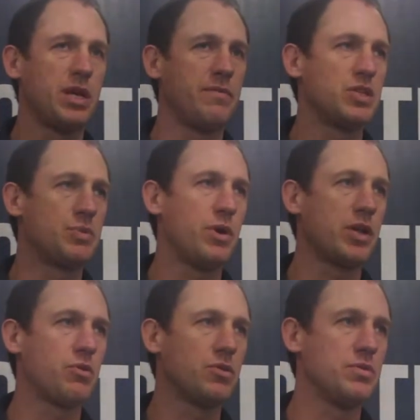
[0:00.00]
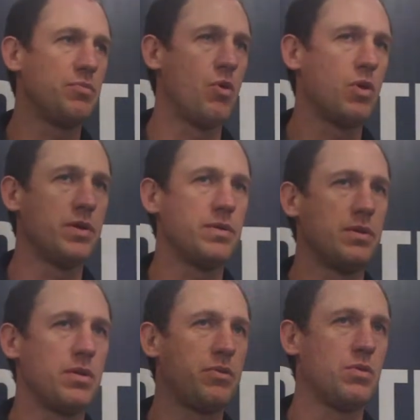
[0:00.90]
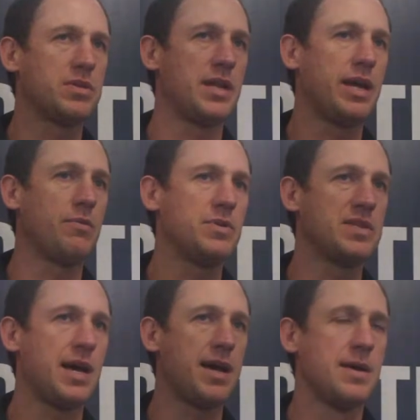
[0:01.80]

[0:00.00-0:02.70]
an even spread across the board, and I thought today was